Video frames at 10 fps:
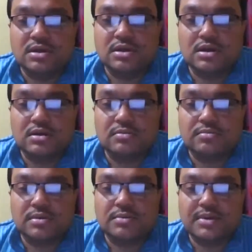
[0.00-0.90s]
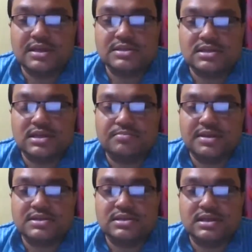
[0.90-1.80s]
pens and
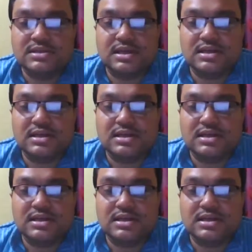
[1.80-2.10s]
pencils